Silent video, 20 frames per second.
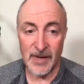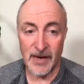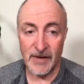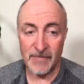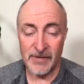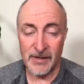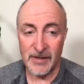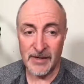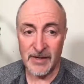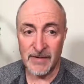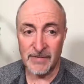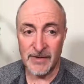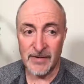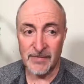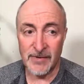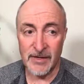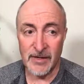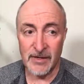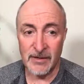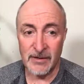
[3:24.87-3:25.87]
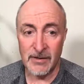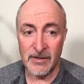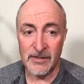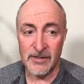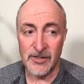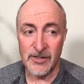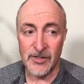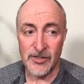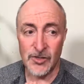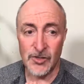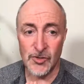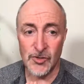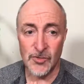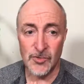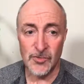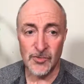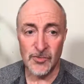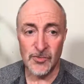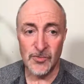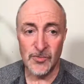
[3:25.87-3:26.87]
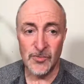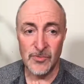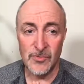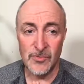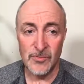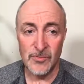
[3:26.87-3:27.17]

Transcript: I feel like I've given a lot to.